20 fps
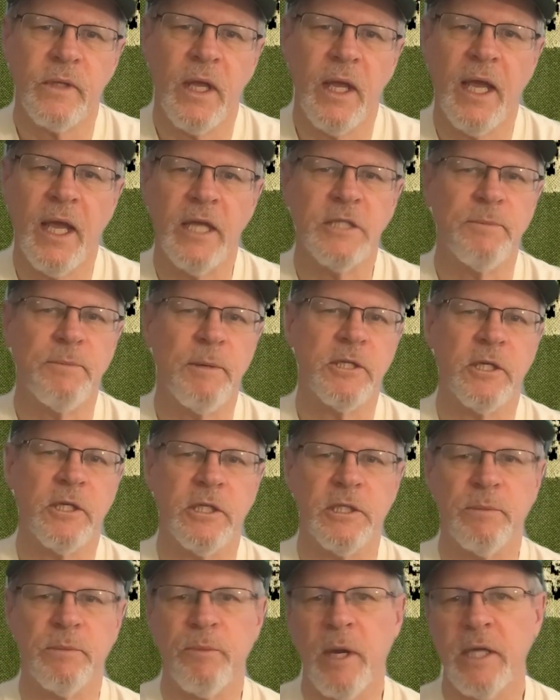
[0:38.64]
and especially
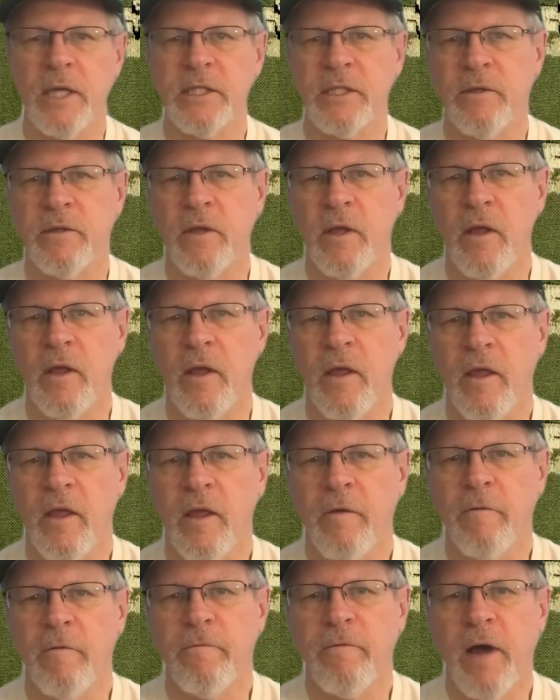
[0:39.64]
a surprising
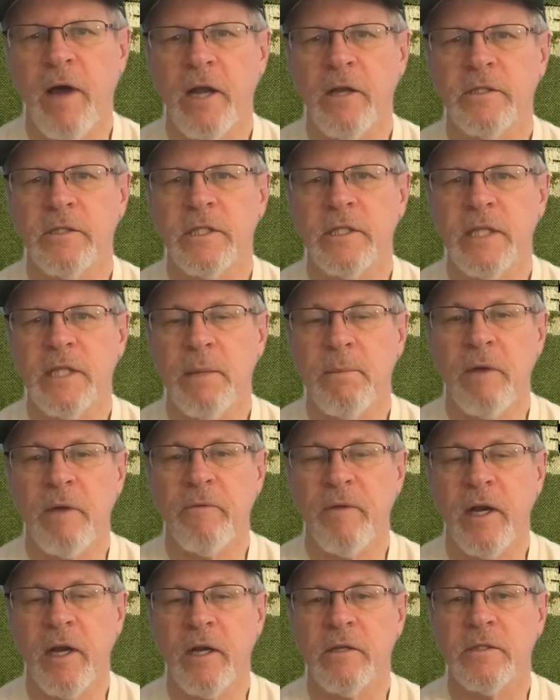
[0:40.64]
finals and
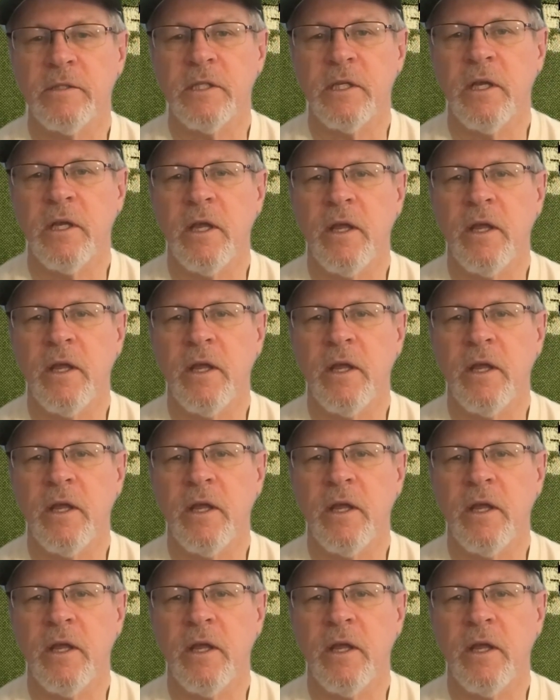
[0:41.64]
semifinals